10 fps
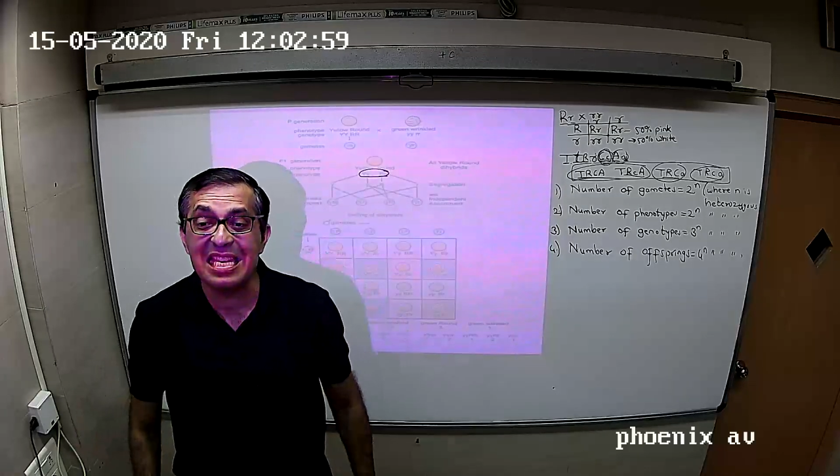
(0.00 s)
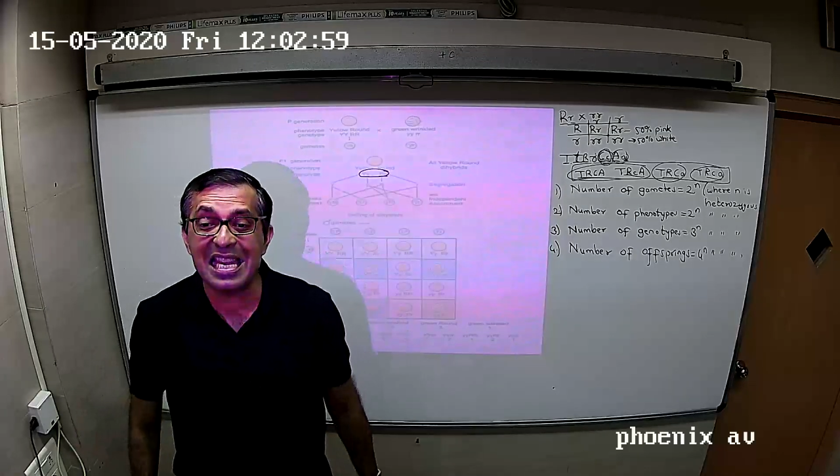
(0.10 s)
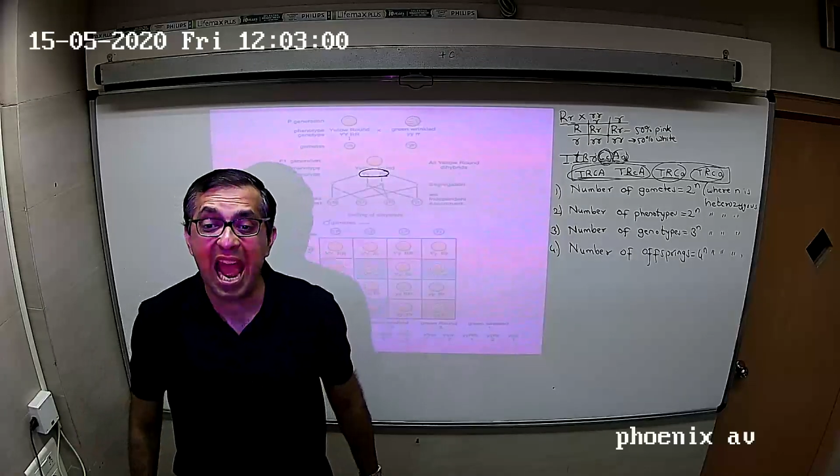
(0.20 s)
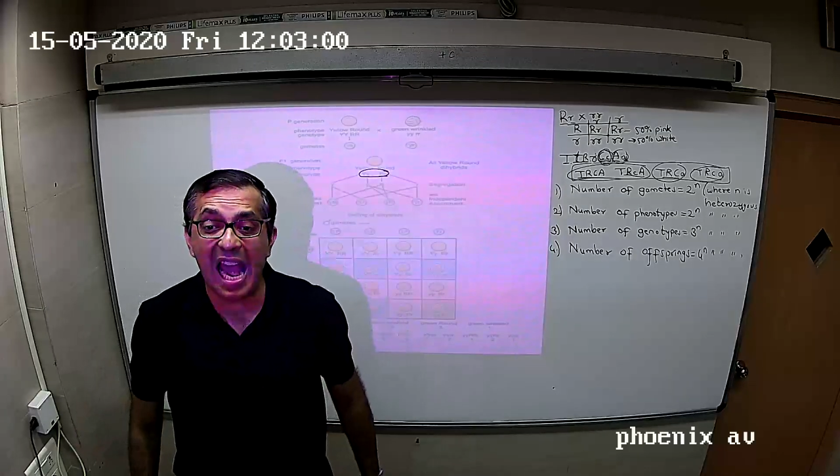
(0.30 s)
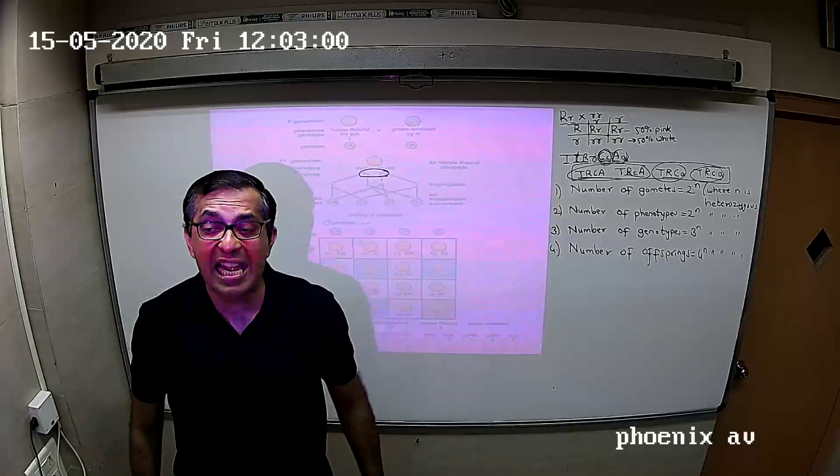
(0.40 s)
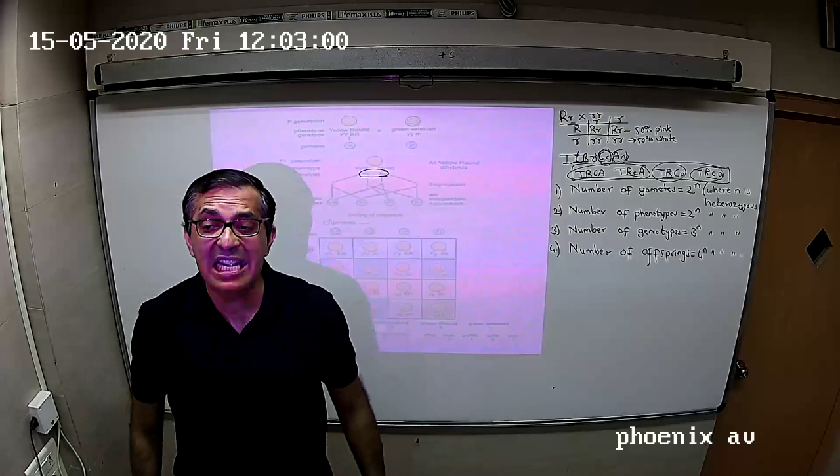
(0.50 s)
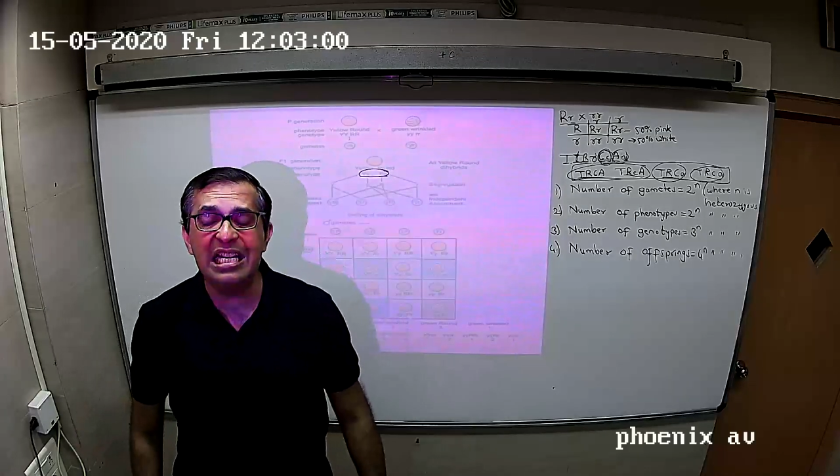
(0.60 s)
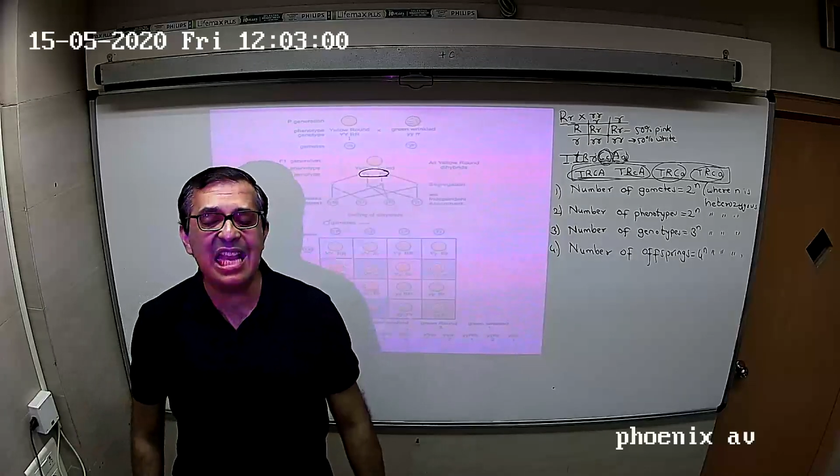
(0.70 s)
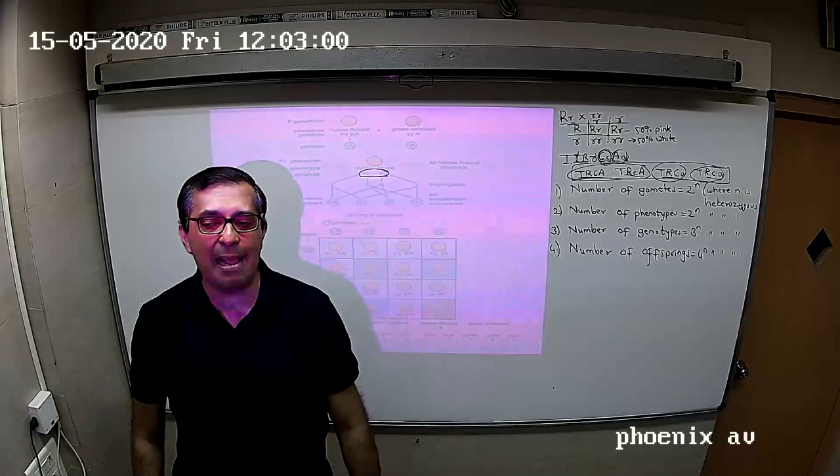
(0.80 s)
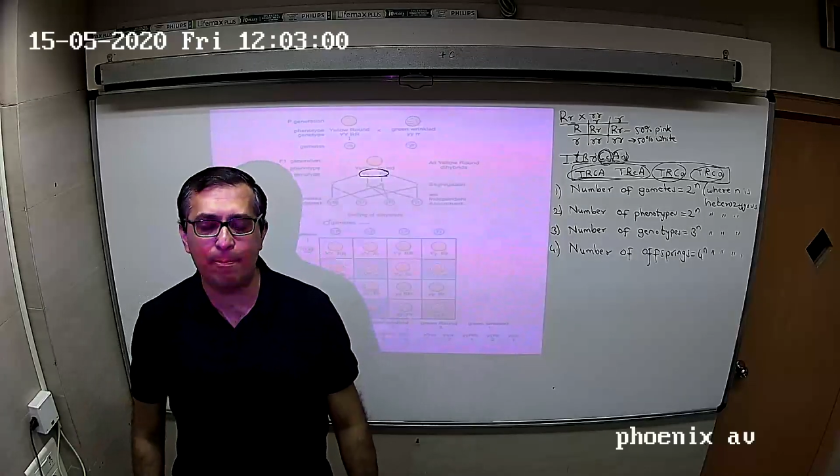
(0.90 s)
9
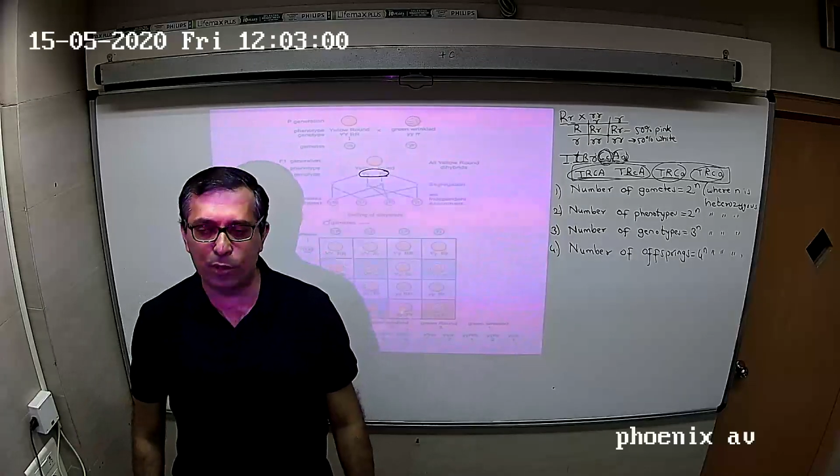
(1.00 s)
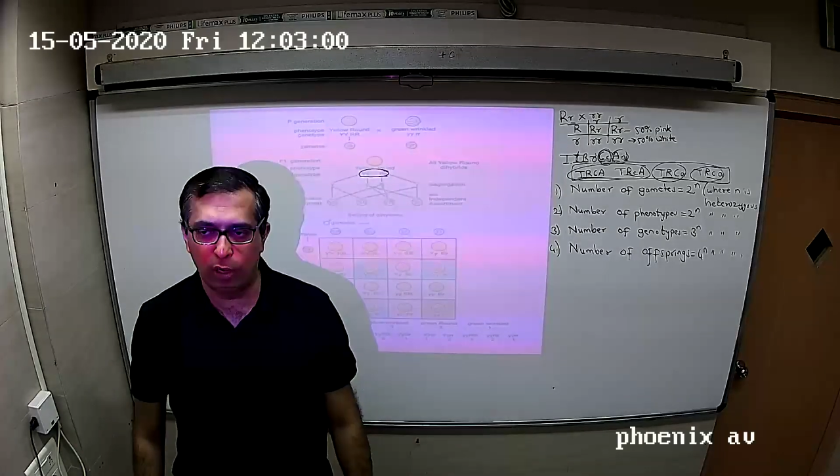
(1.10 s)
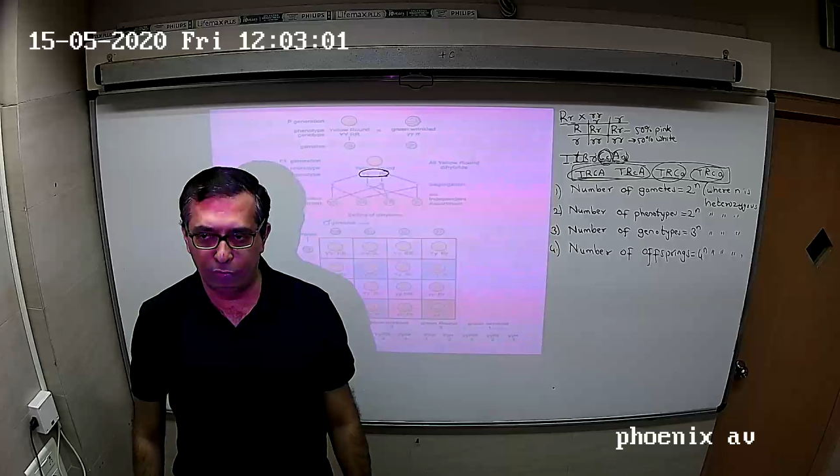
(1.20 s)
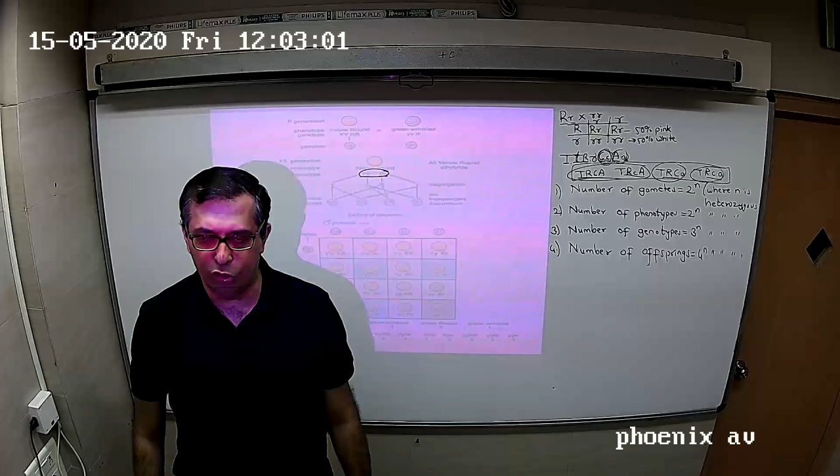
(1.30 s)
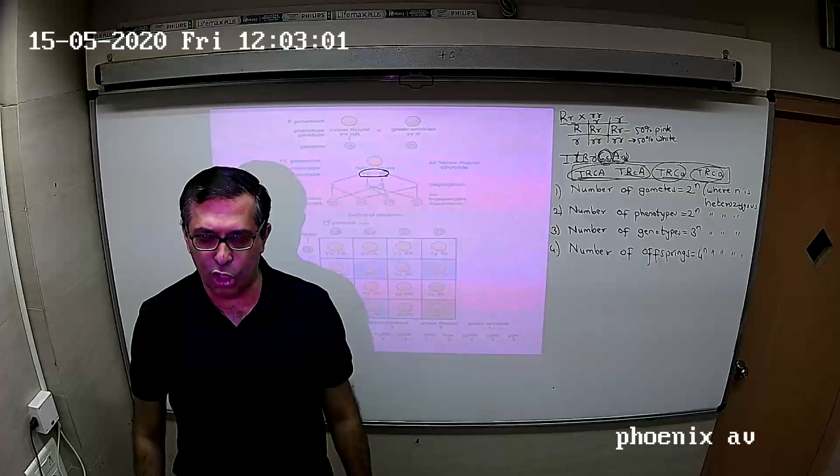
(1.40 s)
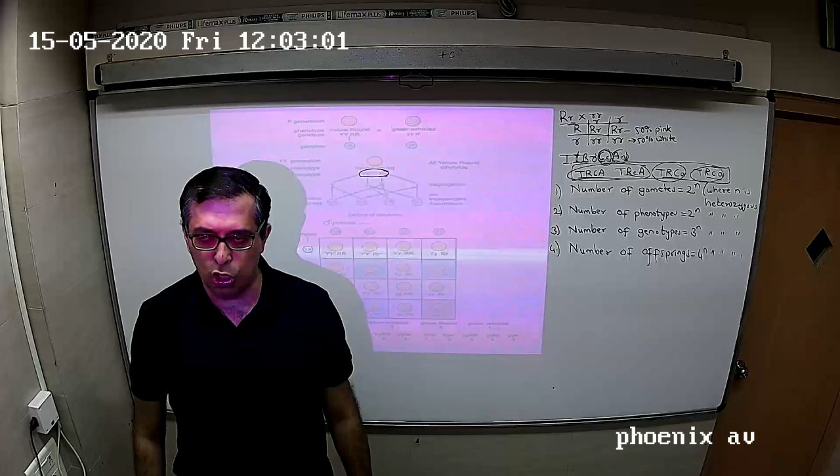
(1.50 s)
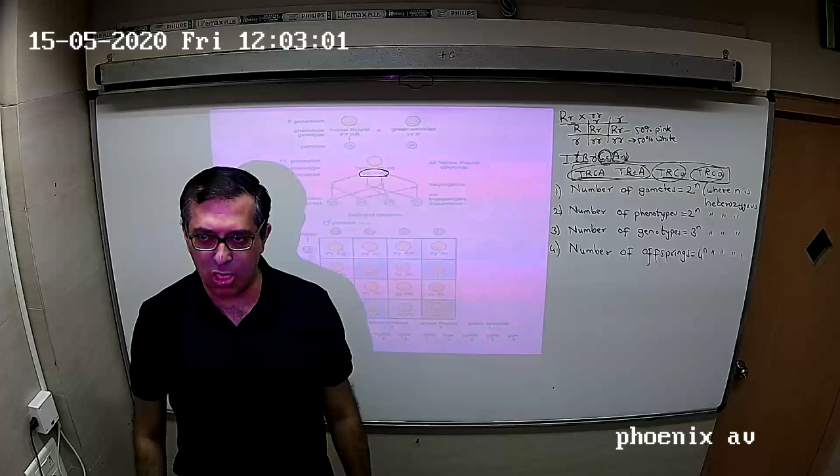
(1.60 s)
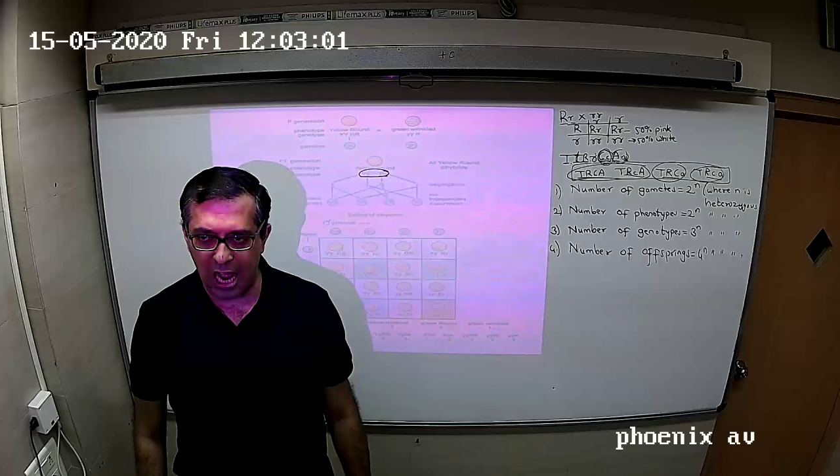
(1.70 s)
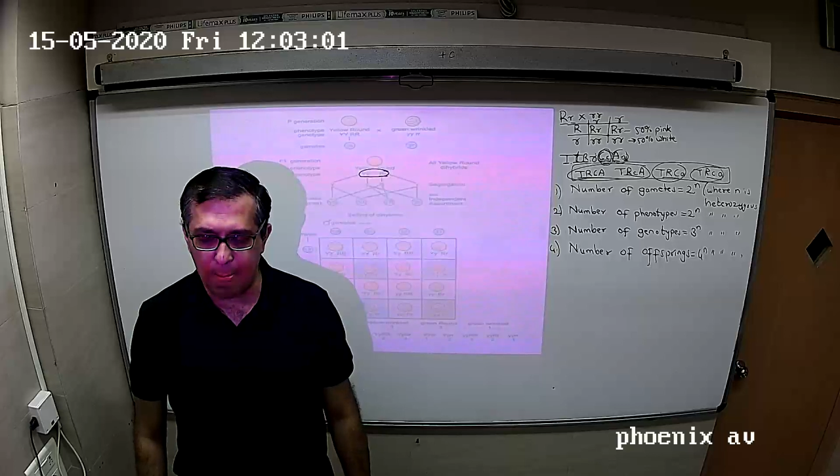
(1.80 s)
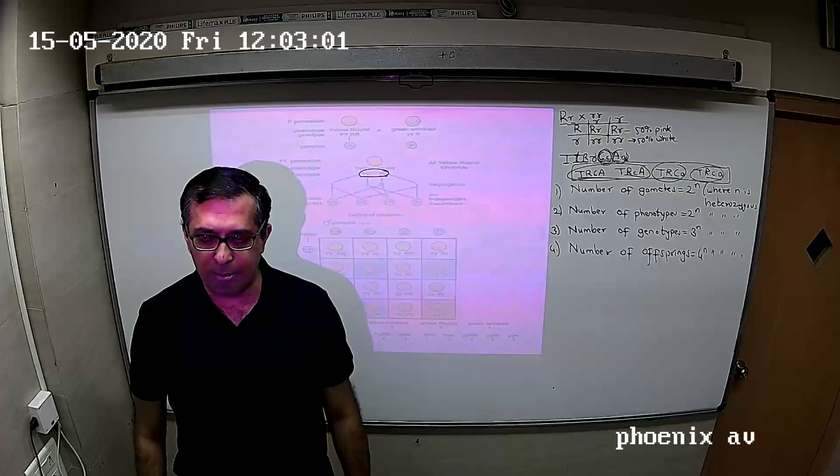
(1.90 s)
types of
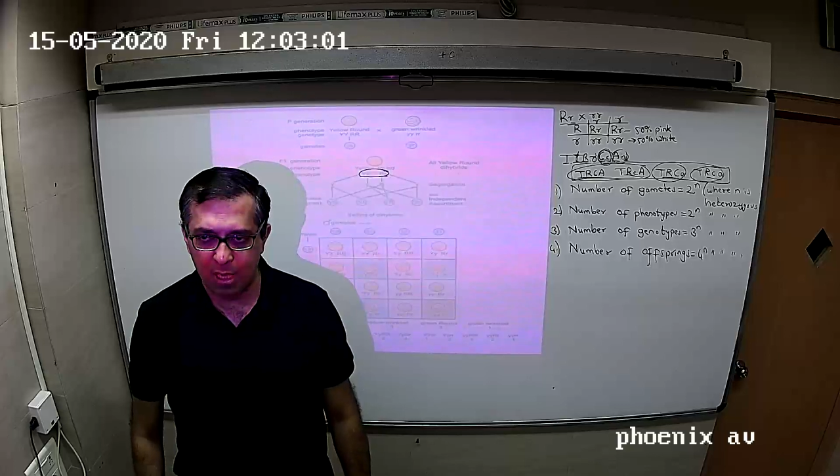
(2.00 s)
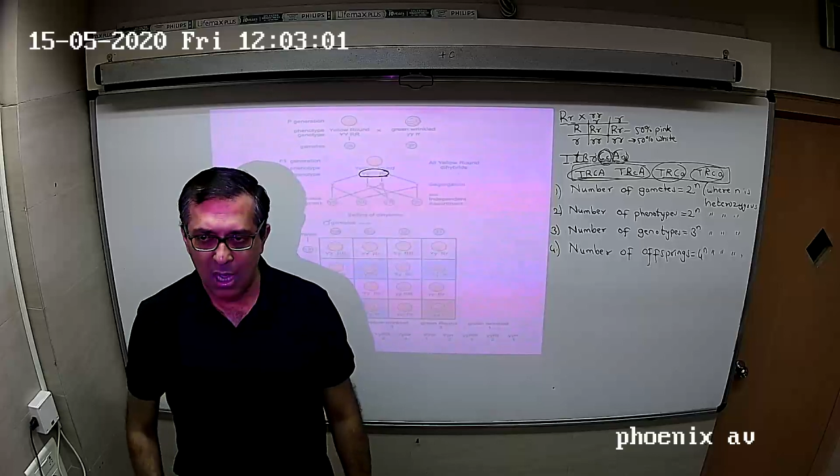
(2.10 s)
genotypes.